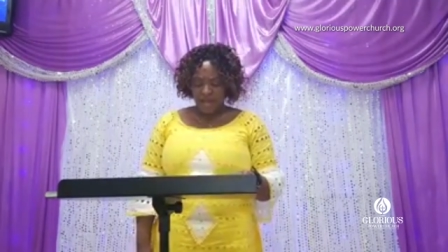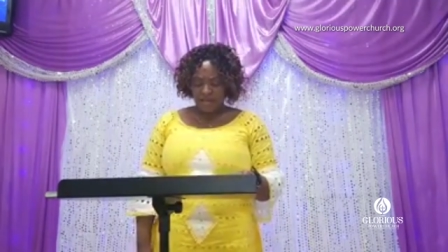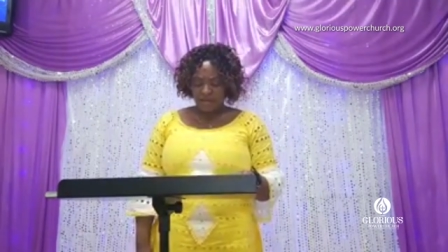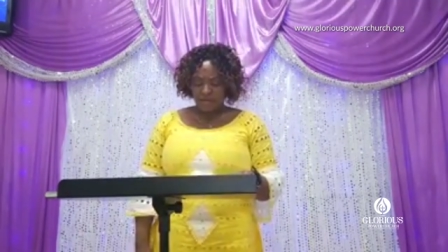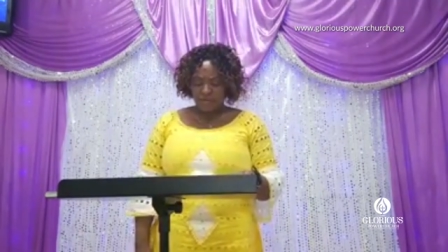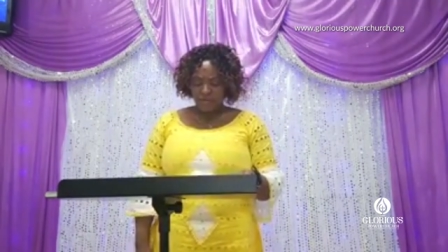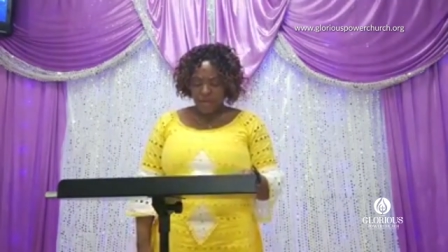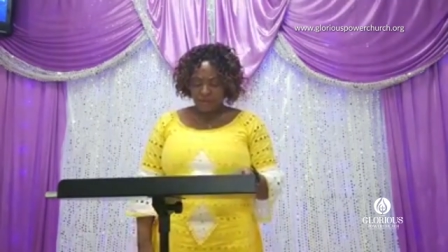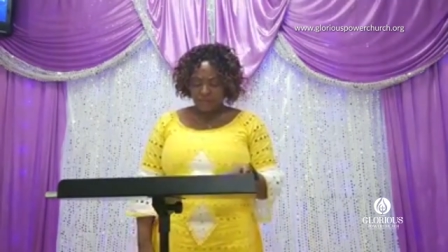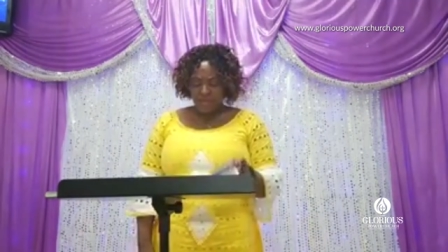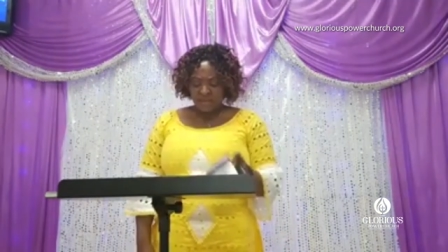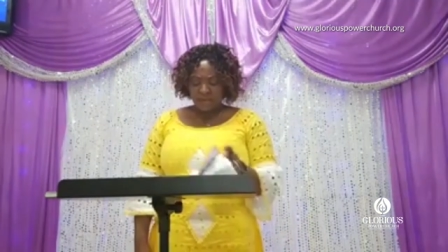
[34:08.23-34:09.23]
Hallelujah.
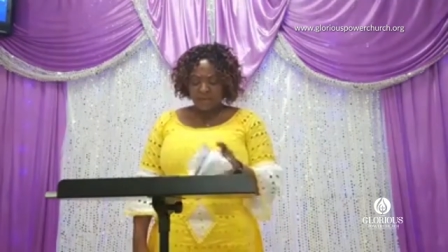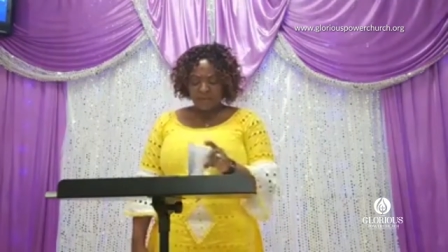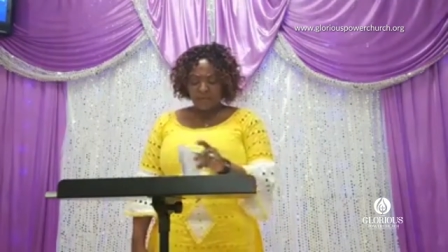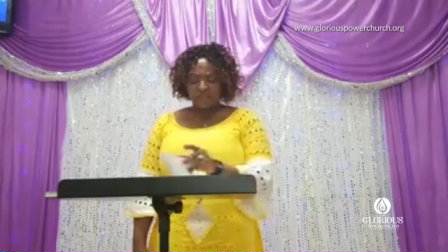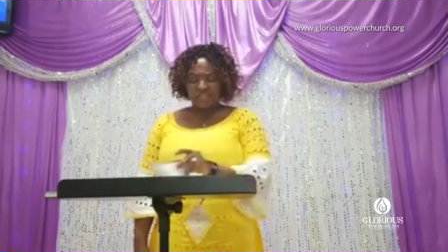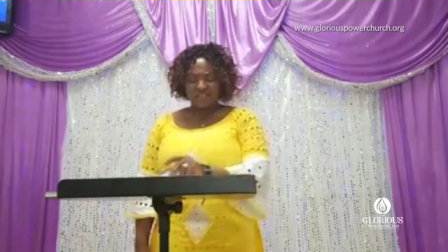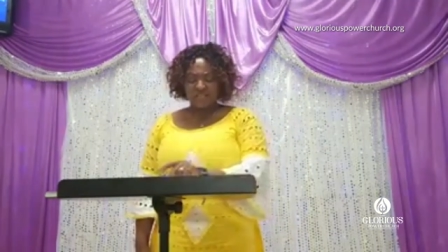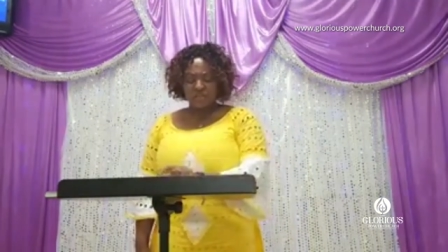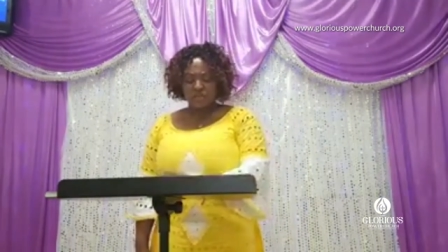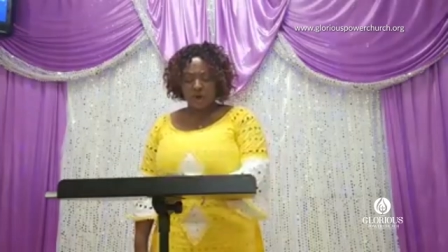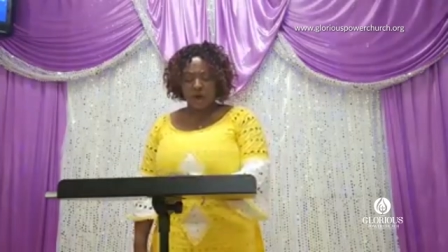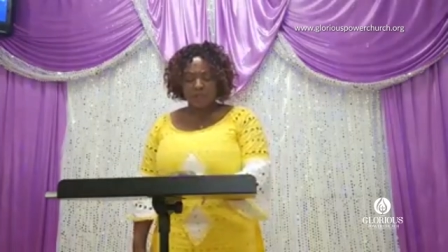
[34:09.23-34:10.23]
Amen. The Bible says
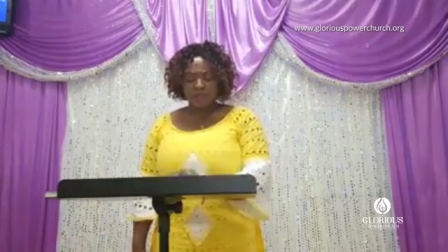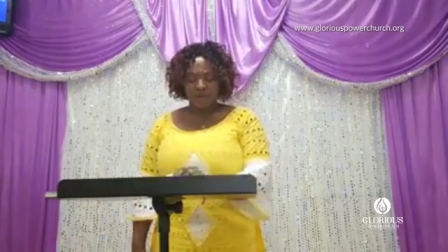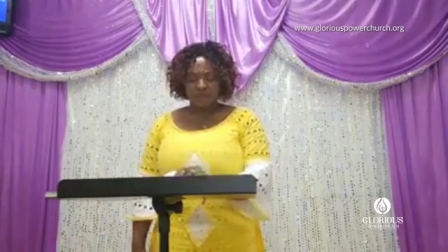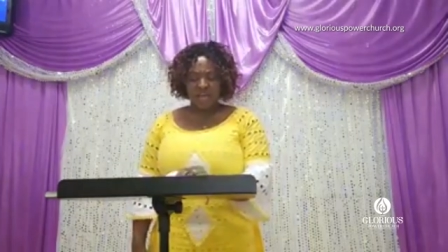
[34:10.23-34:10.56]
in Job